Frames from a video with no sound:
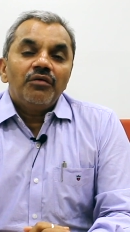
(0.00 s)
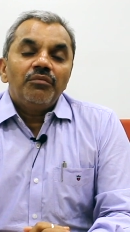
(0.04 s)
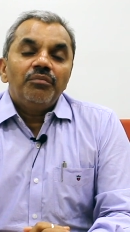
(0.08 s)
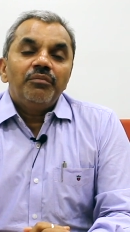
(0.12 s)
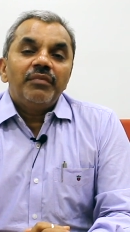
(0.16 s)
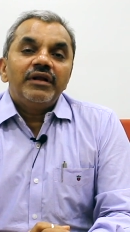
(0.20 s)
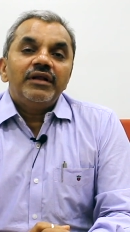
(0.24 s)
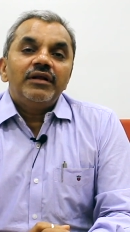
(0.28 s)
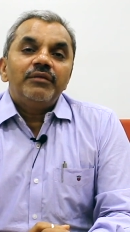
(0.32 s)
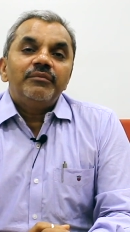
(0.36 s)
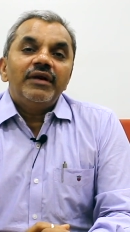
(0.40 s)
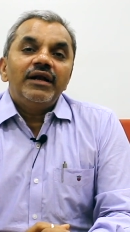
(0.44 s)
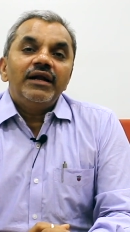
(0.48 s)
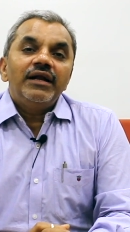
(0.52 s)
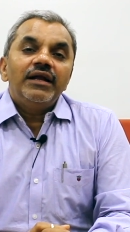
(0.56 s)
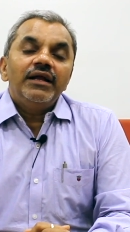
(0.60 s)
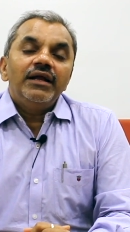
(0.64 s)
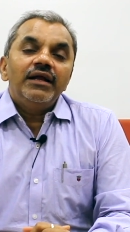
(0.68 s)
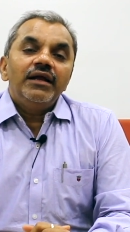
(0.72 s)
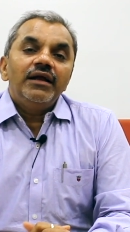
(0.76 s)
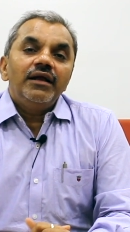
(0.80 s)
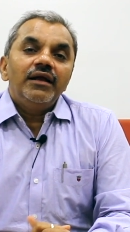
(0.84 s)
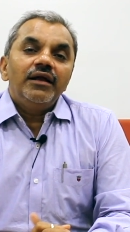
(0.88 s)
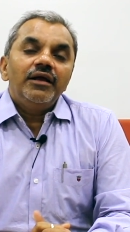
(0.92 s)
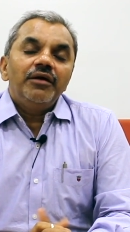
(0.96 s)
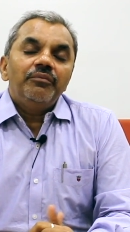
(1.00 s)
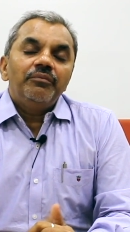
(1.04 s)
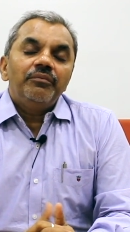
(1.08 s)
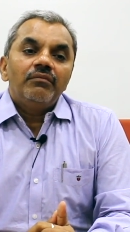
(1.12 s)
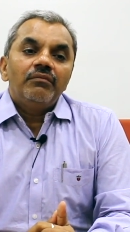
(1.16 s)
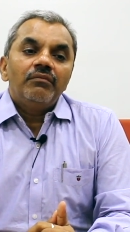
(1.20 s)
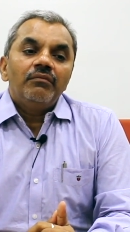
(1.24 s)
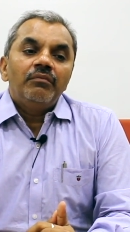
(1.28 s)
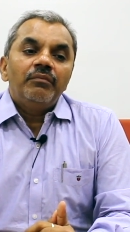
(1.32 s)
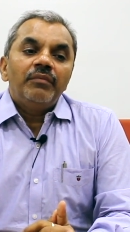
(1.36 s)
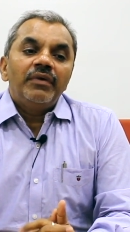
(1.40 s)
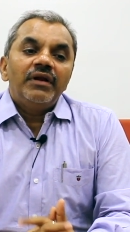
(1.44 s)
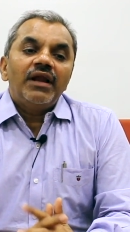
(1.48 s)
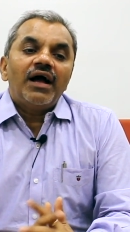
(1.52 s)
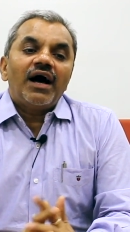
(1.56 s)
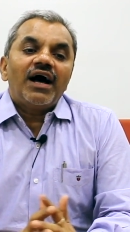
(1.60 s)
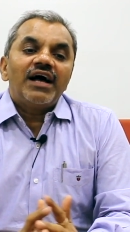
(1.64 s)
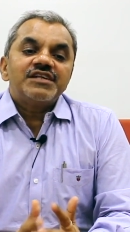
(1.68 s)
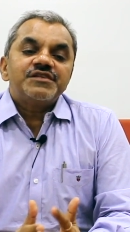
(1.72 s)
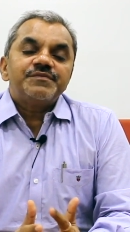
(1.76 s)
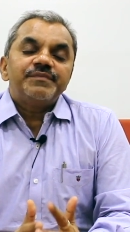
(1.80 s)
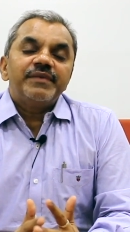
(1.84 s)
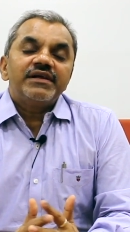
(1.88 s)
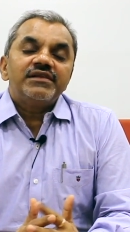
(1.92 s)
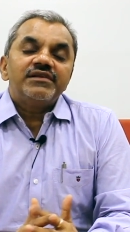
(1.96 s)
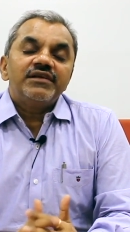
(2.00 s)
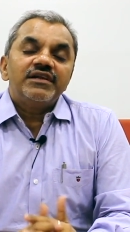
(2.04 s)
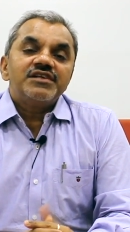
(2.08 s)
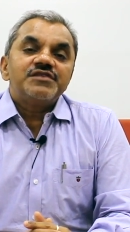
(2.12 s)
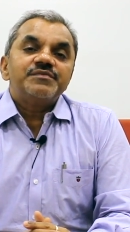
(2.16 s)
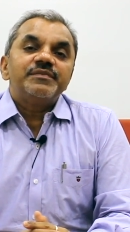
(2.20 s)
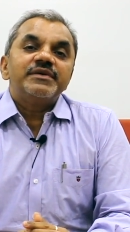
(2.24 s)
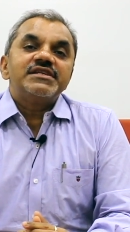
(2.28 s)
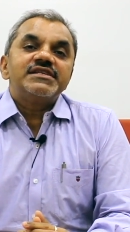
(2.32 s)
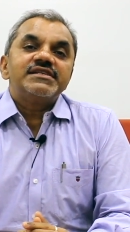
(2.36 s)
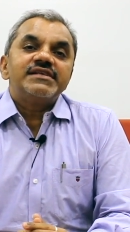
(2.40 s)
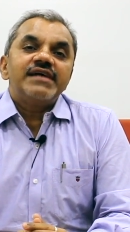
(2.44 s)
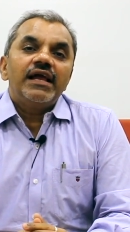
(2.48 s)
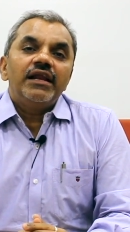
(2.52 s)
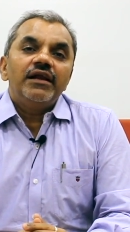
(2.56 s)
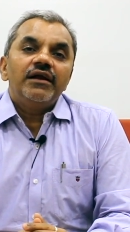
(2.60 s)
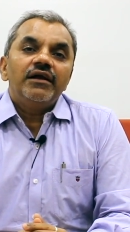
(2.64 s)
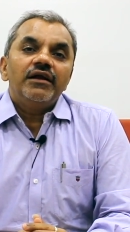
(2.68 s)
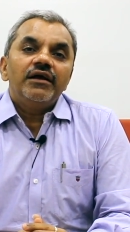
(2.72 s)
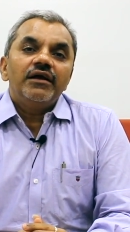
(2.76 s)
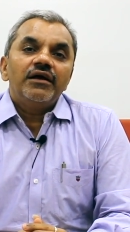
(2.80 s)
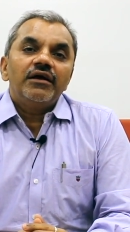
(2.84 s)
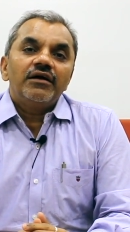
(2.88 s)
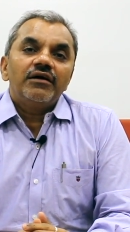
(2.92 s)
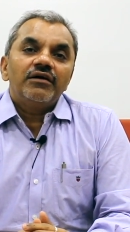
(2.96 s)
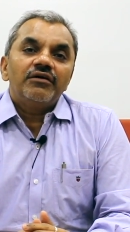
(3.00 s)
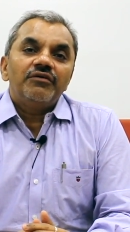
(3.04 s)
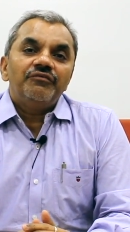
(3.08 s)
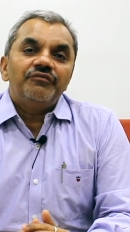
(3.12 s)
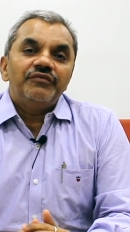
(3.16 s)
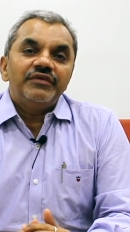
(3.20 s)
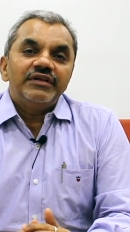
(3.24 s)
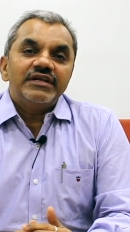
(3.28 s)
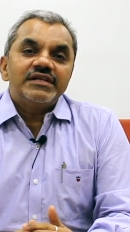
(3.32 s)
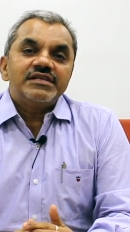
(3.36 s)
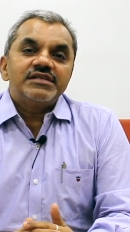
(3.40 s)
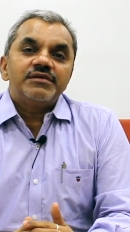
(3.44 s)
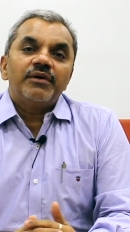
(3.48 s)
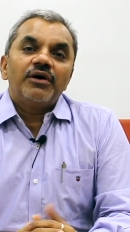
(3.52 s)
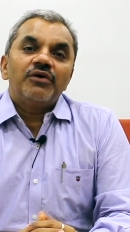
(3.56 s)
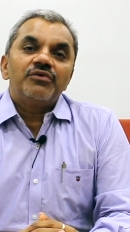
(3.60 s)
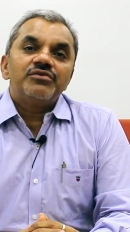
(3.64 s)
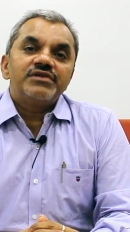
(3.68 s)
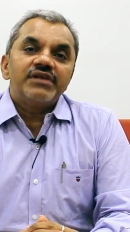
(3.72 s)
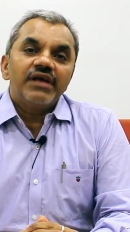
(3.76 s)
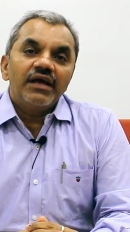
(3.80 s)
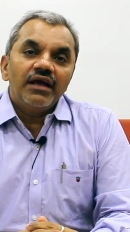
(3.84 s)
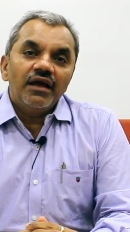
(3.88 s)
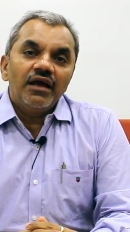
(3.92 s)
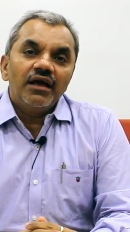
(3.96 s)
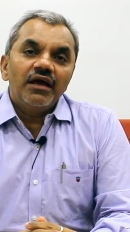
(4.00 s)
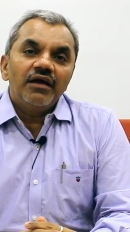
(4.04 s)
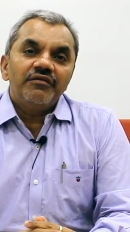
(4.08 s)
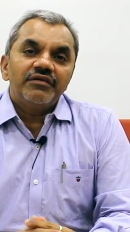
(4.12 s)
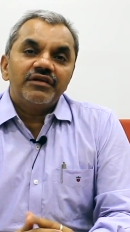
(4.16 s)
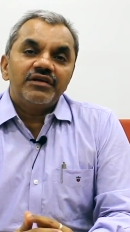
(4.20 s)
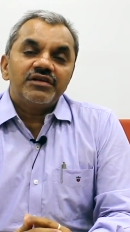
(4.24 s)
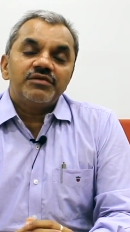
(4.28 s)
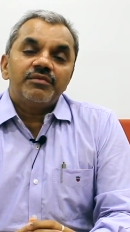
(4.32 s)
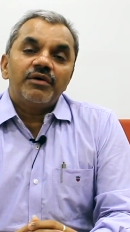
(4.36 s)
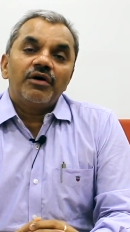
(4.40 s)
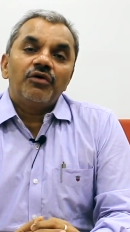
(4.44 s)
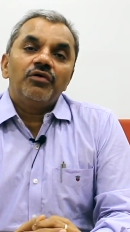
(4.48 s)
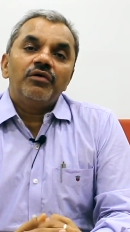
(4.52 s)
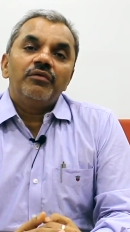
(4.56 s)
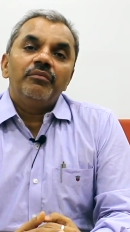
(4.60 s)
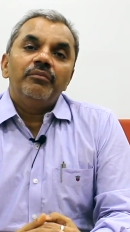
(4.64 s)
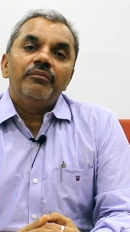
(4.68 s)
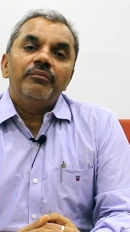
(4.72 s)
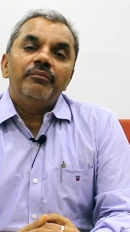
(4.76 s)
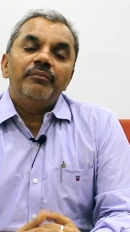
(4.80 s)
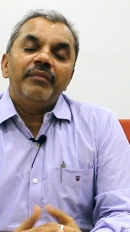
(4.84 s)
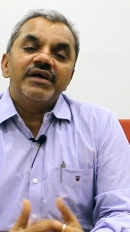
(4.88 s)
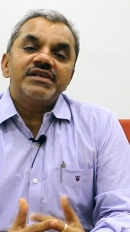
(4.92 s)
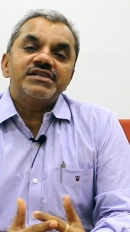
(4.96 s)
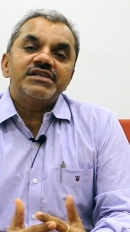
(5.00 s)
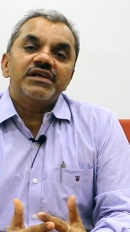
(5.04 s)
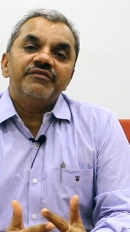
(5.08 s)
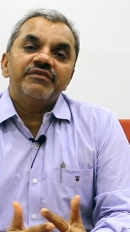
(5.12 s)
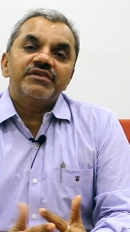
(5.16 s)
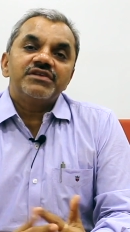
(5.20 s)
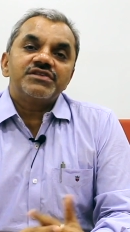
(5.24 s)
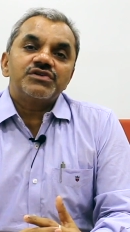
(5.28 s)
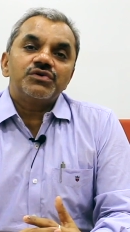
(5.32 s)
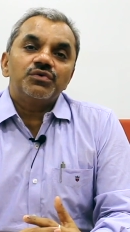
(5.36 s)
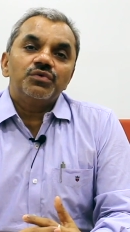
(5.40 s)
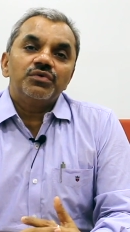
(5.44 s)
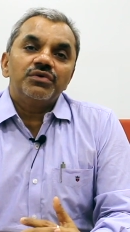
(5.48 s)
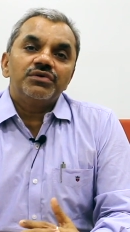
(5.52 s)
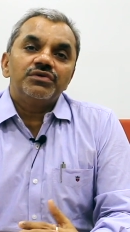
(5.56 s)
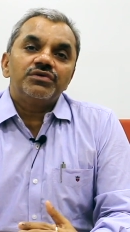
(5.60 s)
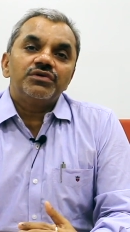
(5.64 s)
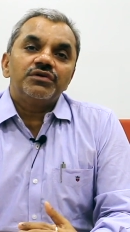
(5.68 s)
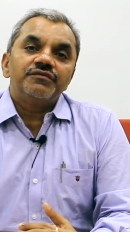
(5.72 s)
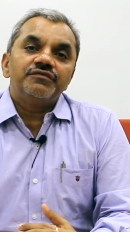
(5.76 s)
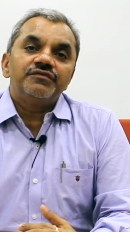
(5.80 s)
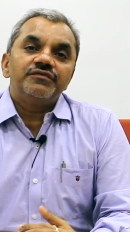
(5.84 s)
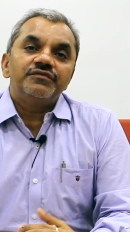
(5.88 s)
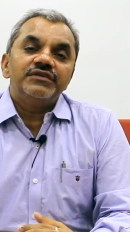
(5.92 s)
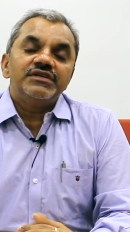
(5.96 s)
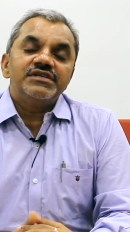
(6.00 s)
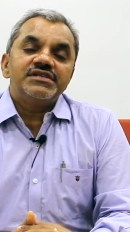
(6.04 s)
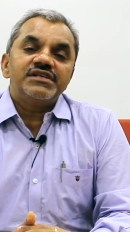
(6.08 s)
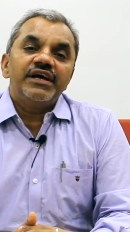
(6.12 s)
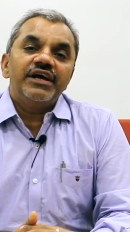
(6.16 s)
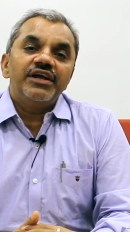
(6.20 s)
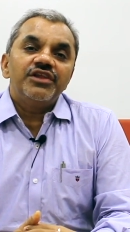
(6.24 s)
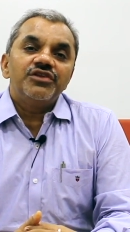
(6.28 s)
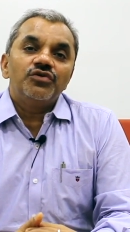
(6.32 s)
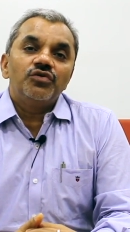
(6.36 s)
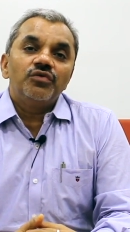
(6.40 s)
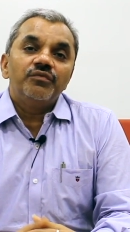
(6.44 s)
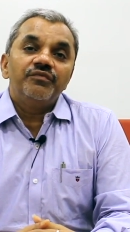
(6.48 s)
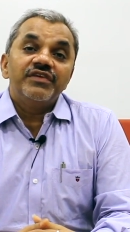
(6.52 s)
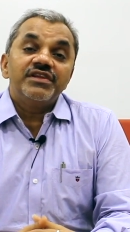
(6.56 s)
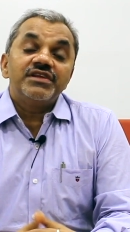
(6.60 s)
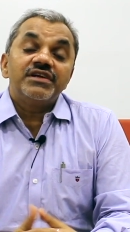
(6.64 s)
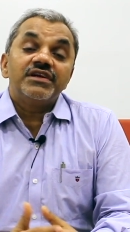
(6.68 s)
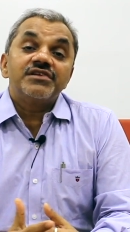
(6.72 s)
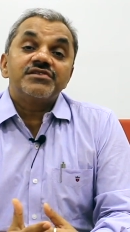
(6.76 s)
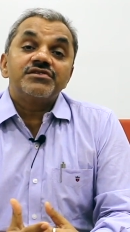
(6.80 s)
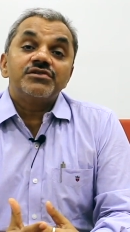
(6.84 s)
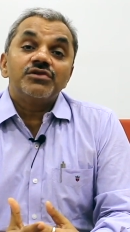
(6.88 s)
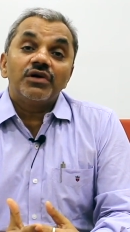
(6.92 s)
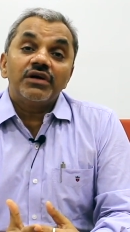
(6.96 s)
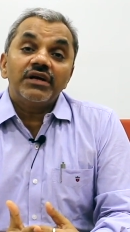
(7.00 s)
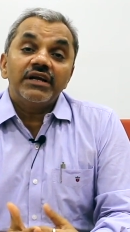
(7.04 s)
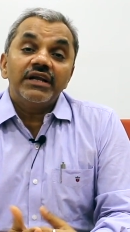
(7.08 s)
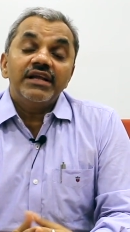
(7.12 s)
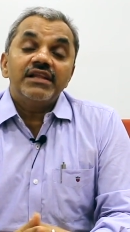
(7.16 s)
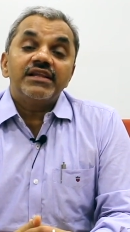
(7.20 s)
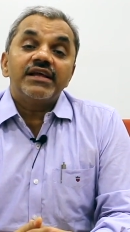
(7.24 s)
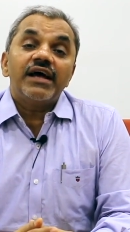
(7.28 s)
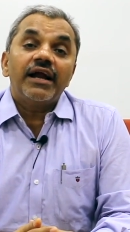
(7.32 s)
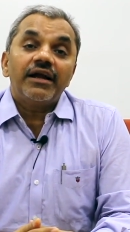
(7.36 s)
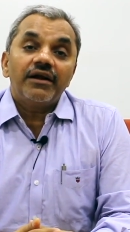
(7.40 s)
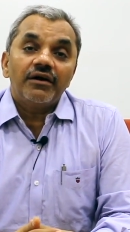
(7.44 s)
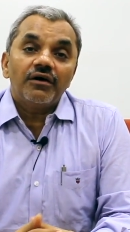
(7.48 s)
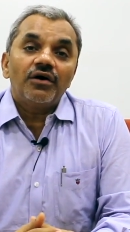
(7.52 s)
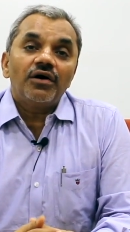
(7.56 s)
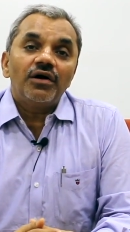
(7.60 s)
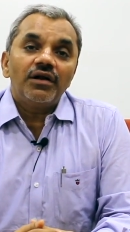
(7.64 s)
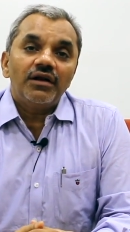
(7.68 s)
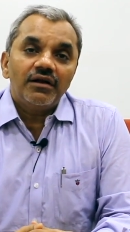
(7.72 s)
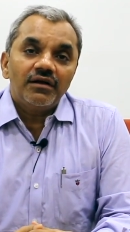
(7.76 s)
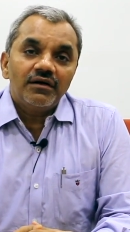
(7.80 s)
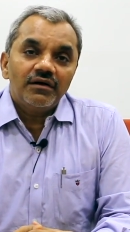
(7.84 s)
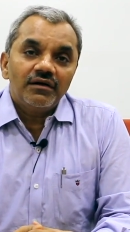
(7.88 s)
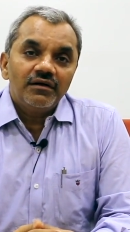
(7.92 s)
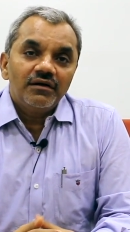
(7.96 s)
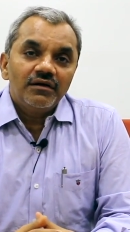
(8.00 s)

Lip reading: but the multiple aspects in his personality. Whether it's about singing, whether it's about mixing with students of this age group which he does not teach at all.